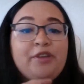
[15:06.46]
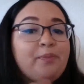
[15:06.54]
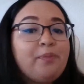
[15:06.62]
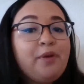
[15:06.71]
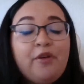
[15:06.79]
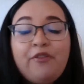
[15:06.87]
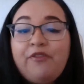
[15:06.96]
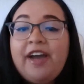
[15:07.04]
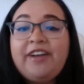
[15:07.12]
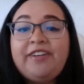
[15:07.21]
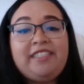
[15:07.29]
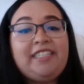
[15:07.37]
your
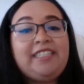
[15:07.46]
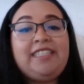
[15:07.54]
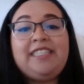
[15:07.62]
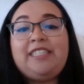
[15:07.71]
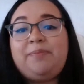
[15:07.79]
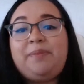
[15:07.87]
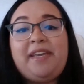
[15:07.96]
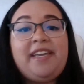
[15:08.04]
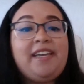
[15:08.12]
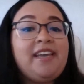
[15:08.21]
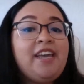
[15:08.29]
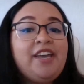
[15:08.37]
profile needs to
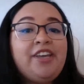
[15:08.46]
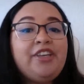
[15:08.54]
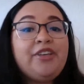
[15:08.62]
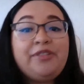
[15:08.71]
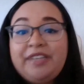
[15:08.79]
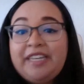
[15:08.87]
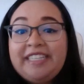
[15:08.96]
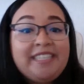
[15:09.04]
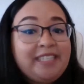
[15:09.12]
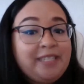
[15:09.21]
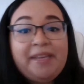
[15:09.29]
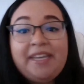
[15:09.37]
speak. You need
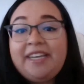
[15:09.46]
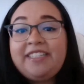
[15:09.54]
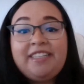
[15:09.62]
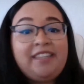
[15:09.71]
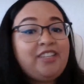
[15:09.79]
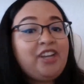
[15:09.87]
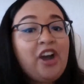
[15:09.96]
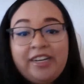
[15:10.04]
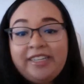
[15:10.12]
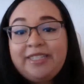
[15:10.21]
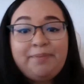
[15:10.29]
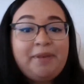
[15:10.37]
to speak,
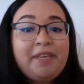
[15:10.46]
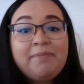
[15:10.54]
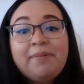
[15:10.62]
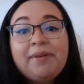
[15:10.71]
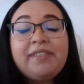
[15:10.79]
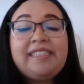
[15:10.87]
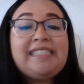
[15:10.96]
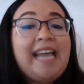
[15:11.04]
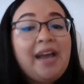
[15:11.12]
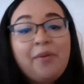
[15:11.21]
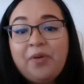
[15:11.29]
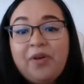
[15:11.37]
talk to people,
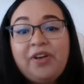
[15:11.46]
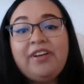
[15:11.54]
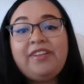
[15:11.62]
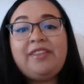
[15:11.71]
network. The